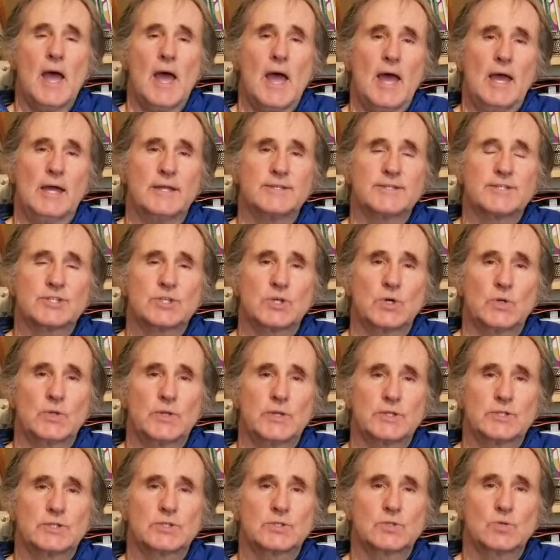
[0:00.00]
And so,
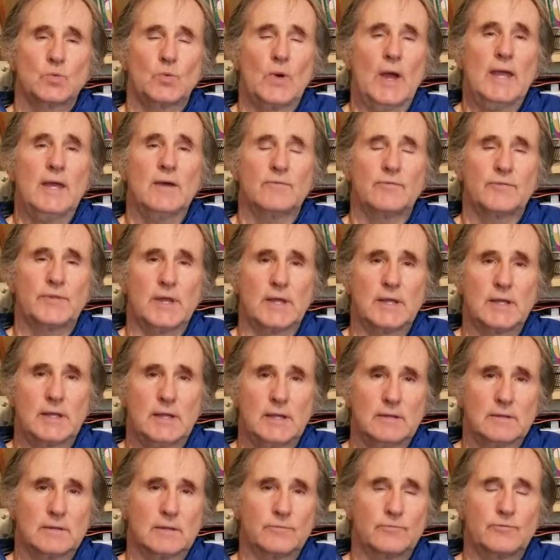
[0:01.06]
this way of
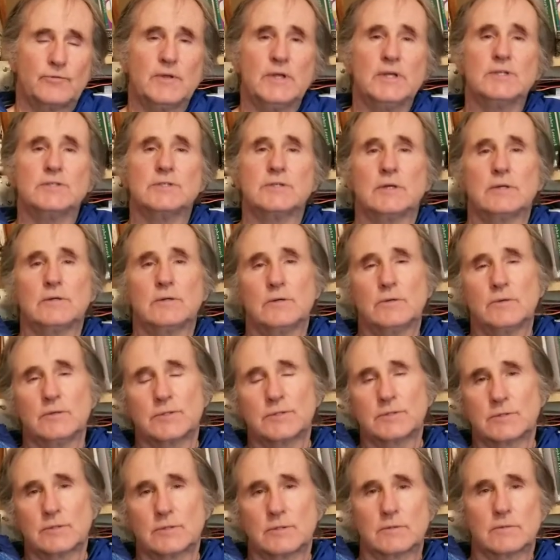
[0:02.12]
thinking that feeds into a
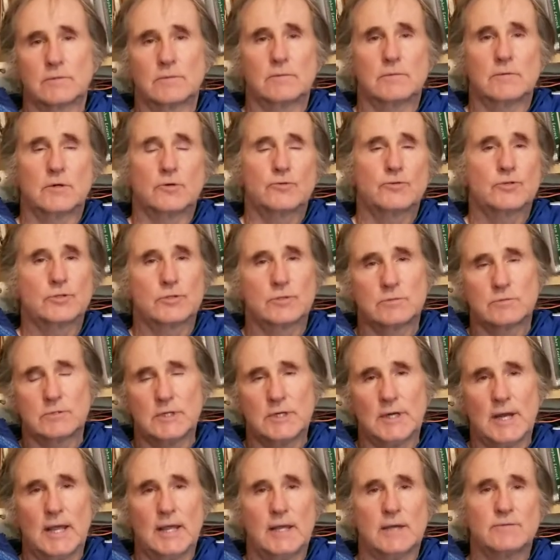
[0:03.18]
certain notion
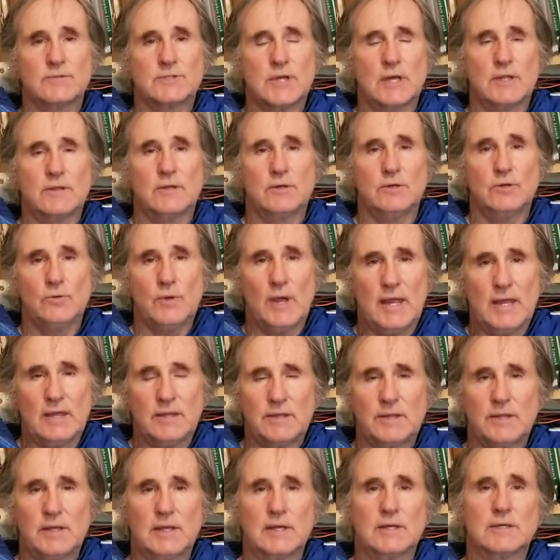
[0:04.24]
today of, say, the new
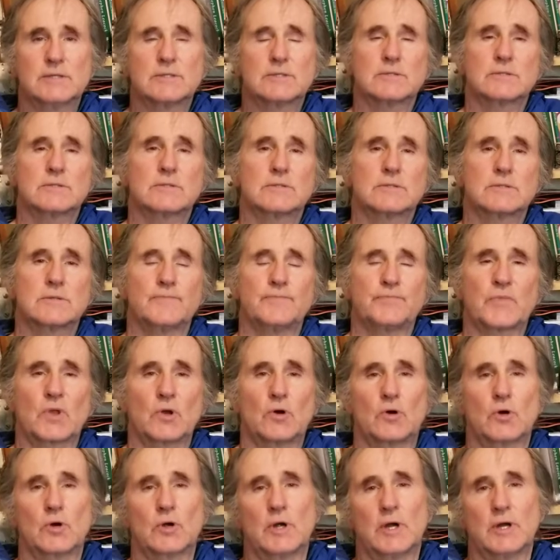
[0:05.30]
atheists
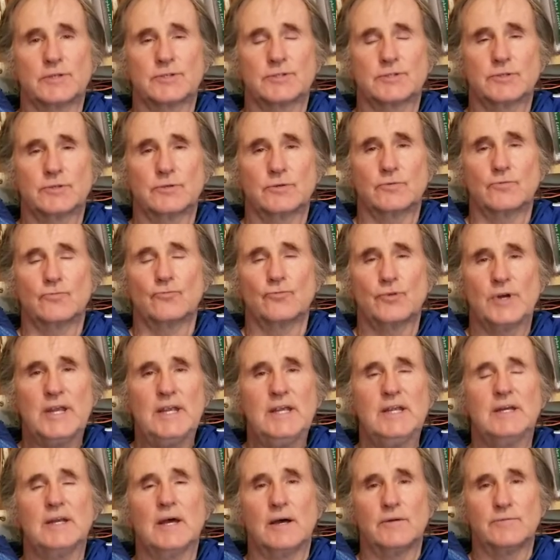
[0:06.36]
or a certain
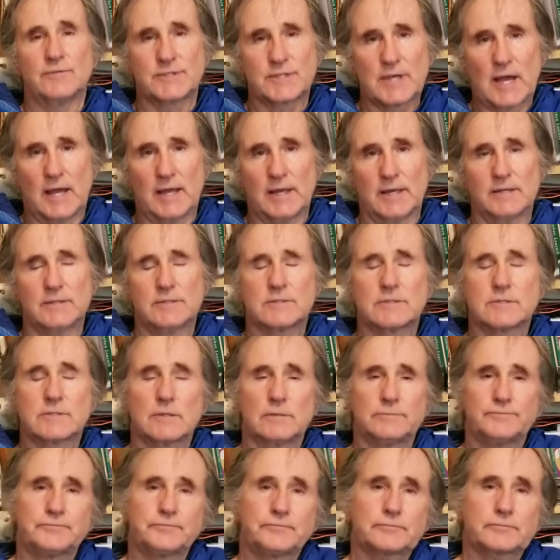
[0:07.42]
read of science
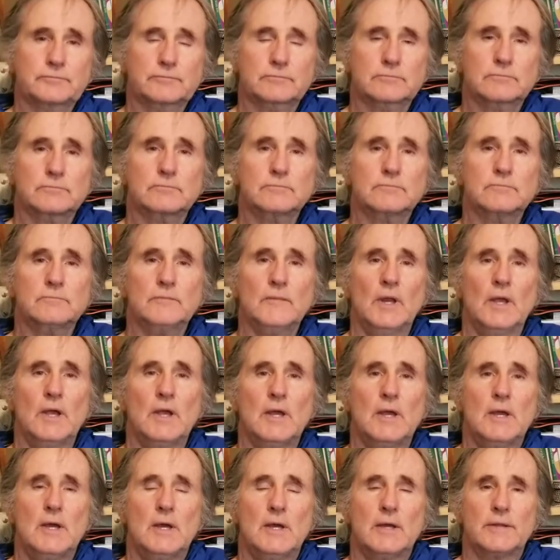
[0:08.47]

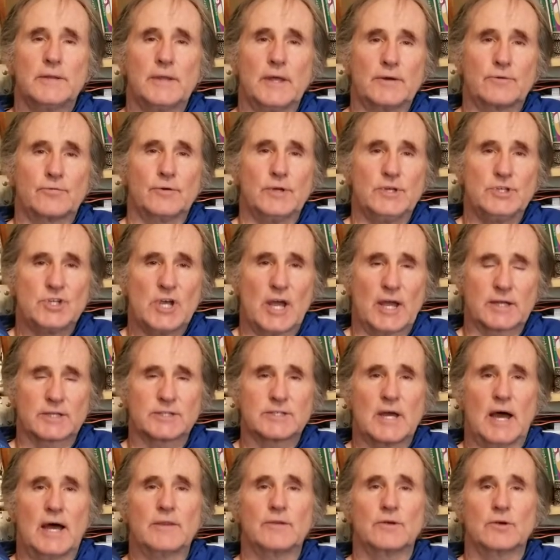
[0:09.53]
that rejects
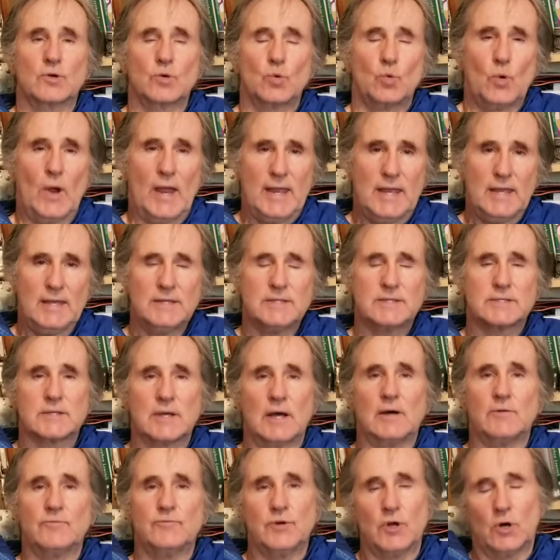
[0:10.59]
other ways
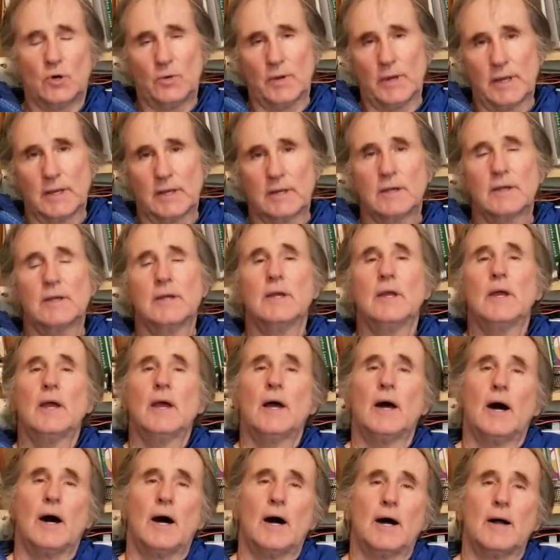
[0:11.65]
of knowing
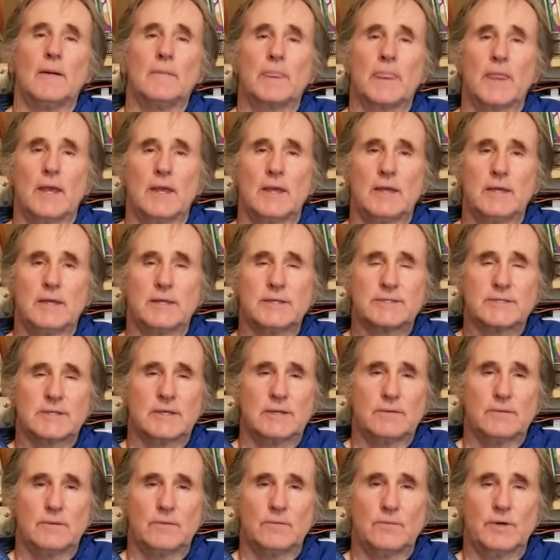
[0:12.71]
um, is
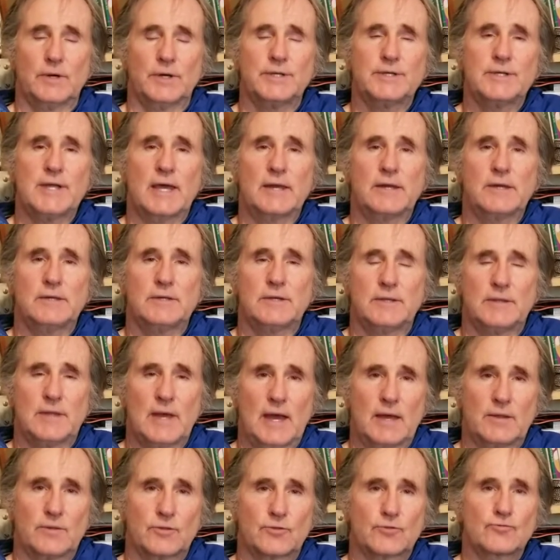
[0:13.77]
we're indebted to
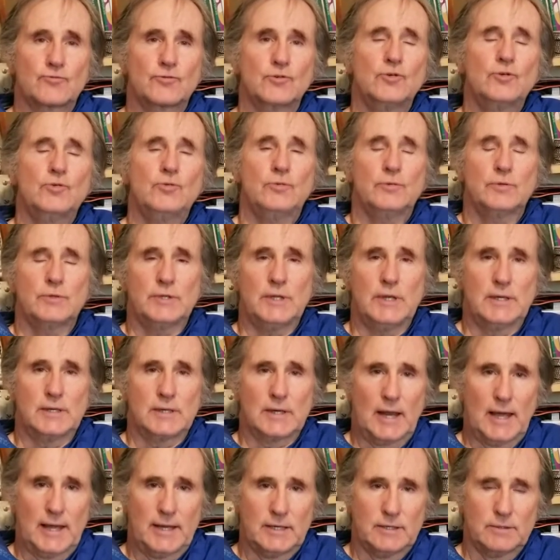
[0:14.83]
that through the
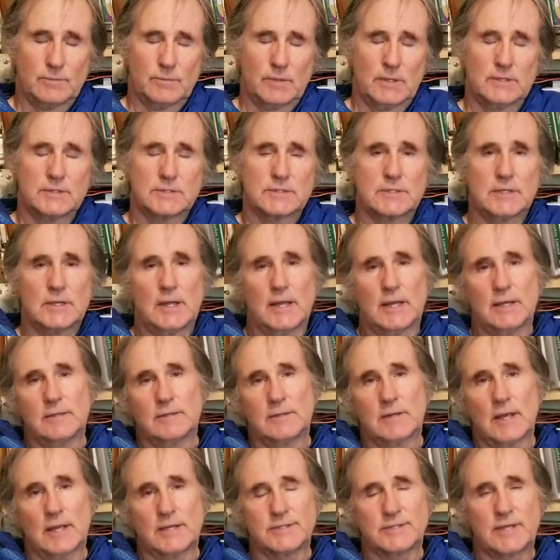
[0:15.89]
Enlightenment.
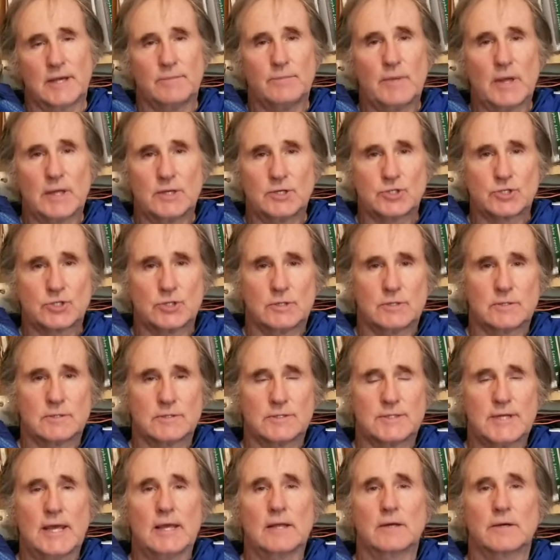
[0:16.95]
And as I mentioned,
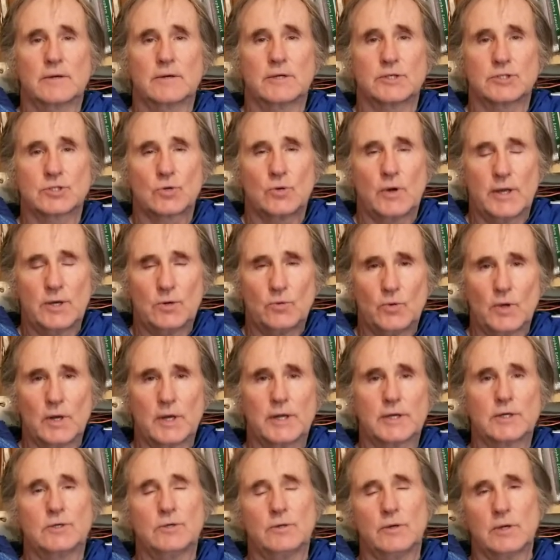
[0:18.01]
Taylor is quite
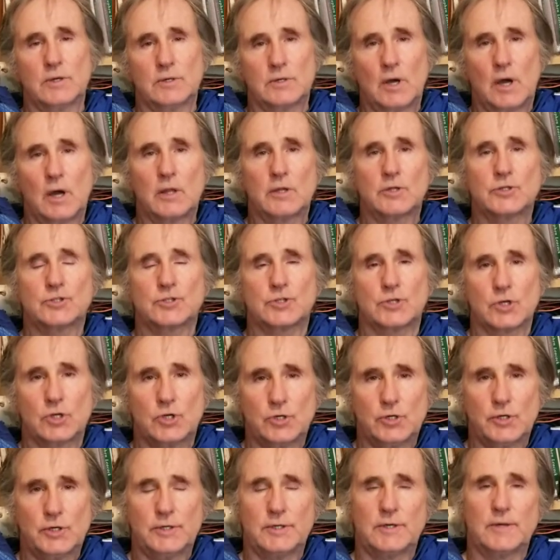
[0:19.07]
willing to acknowledge the
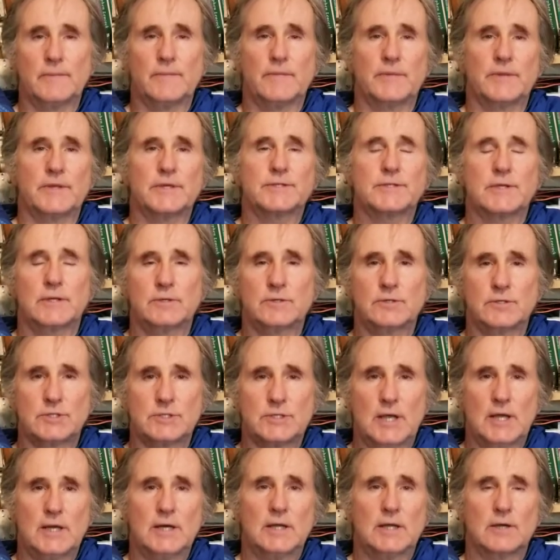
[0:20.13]
good this
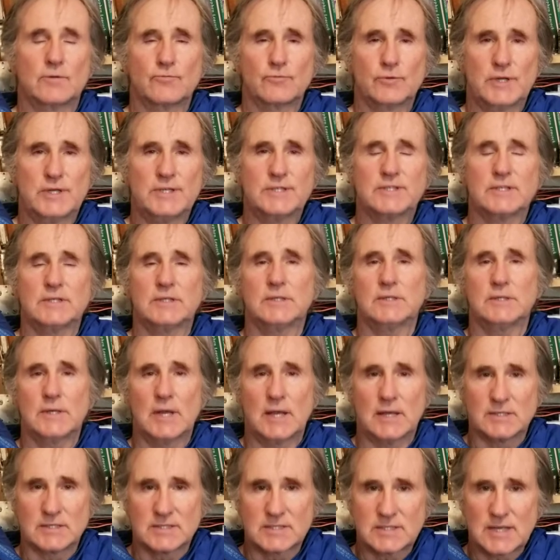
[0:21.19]
understanding of reason
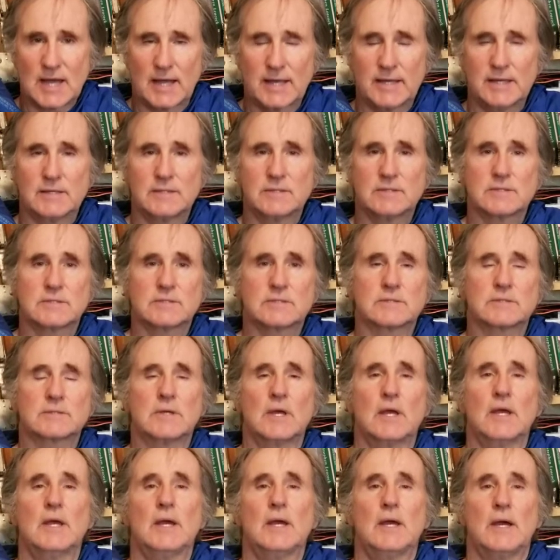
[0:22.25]
and science
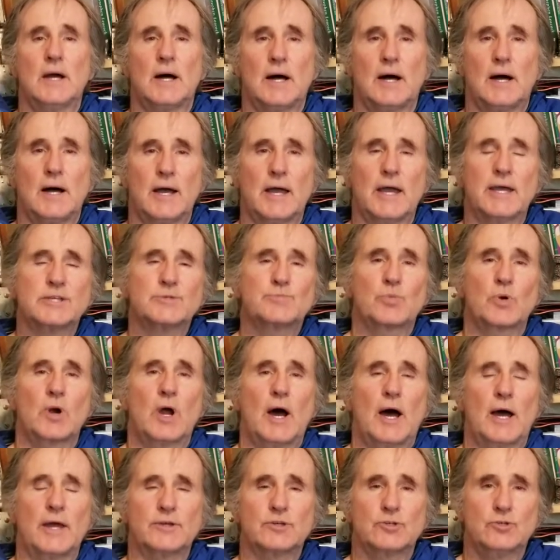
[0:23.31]
uh, has
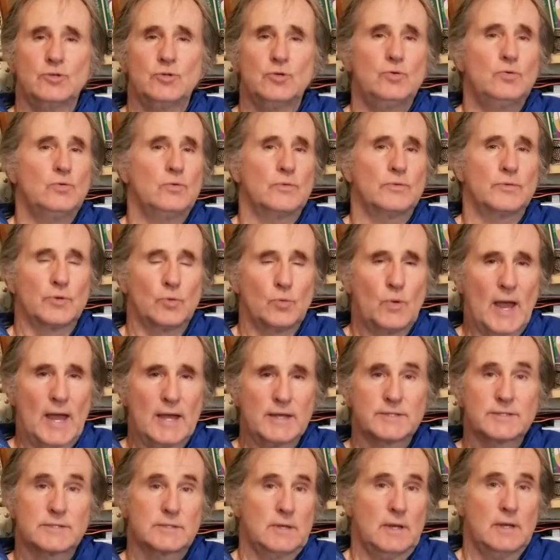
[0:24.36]
brought to the
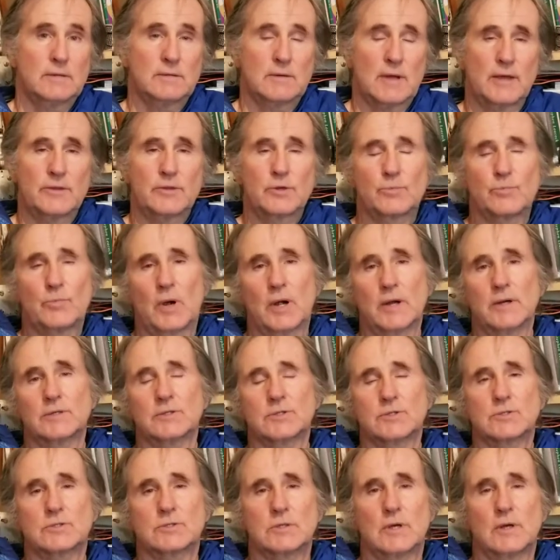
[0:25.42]
West and other
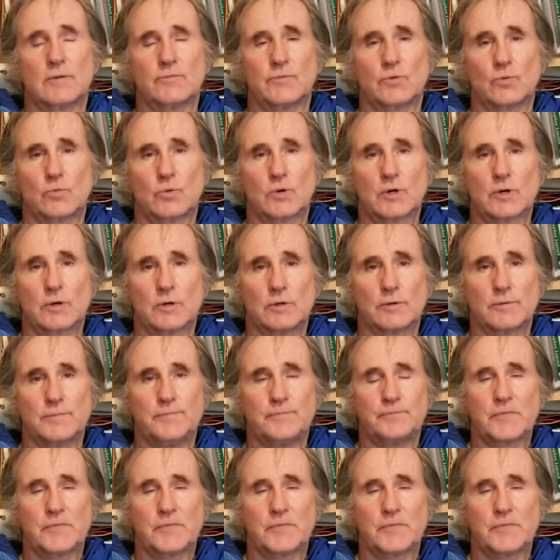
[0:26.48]
parts of the world.